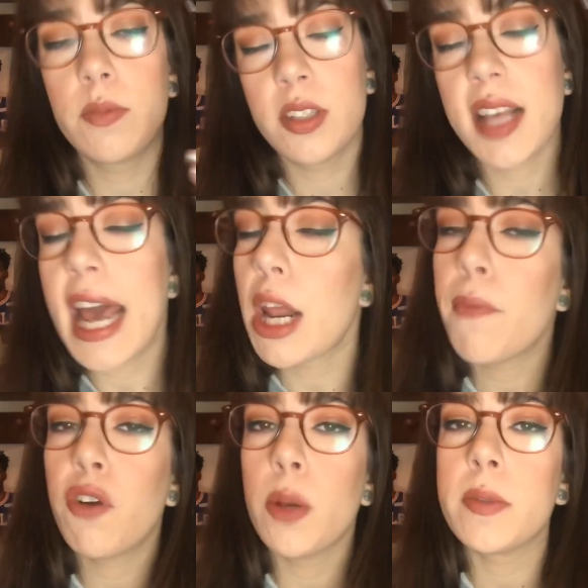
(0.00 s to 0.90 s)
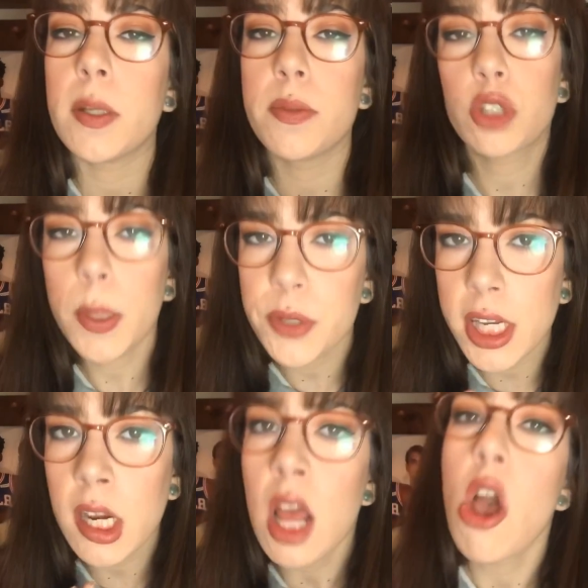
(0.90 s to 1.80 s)
sign up for a
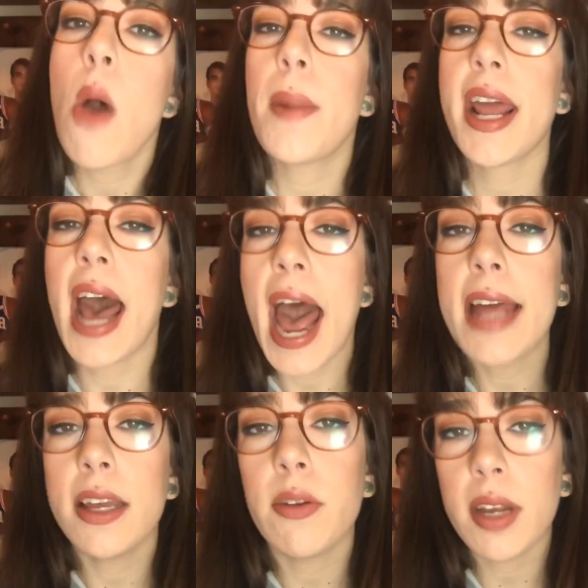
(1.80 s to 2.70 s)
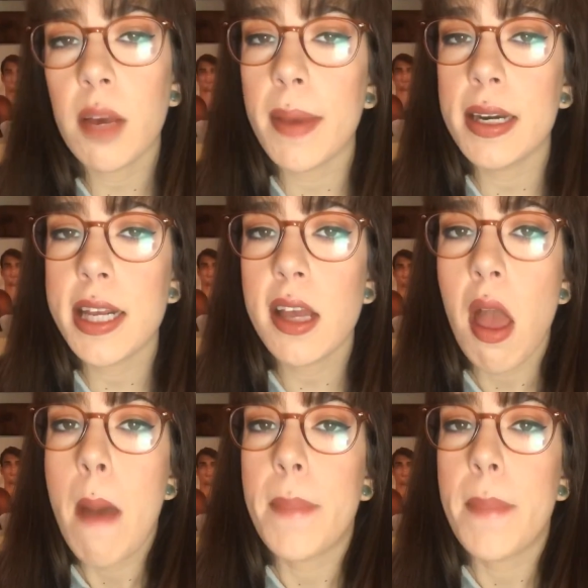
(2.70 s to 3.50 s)
subscription, but I highly recommend it.